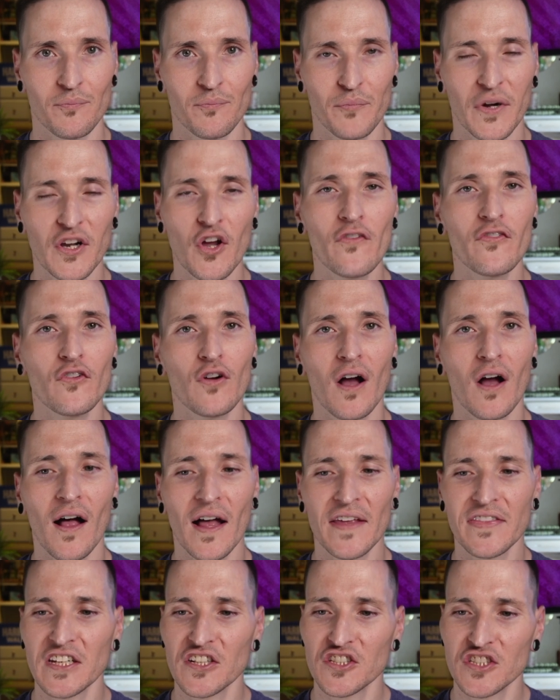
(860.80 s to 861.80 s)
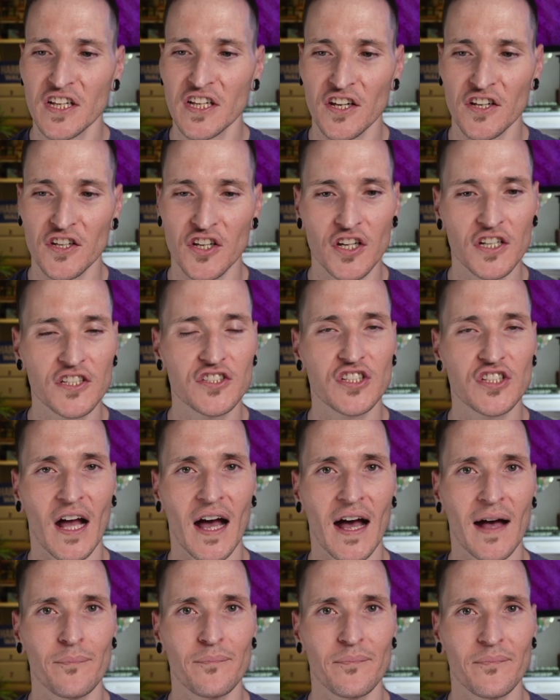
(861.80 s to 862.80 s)
But overall, I think she did a good
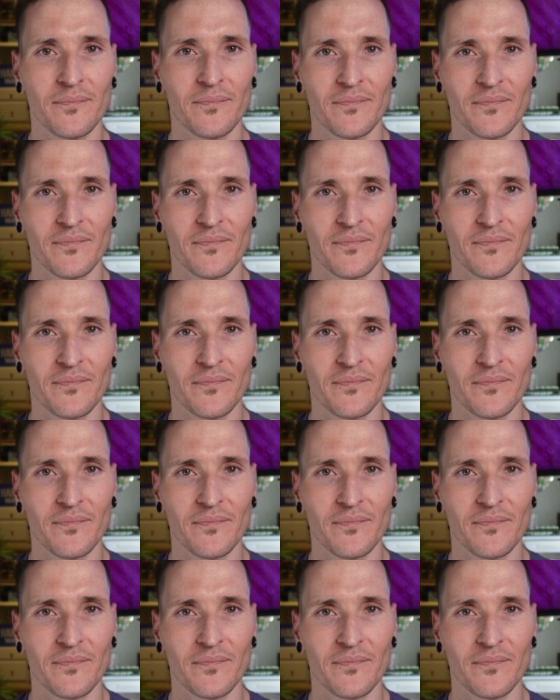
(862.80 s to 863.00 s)
job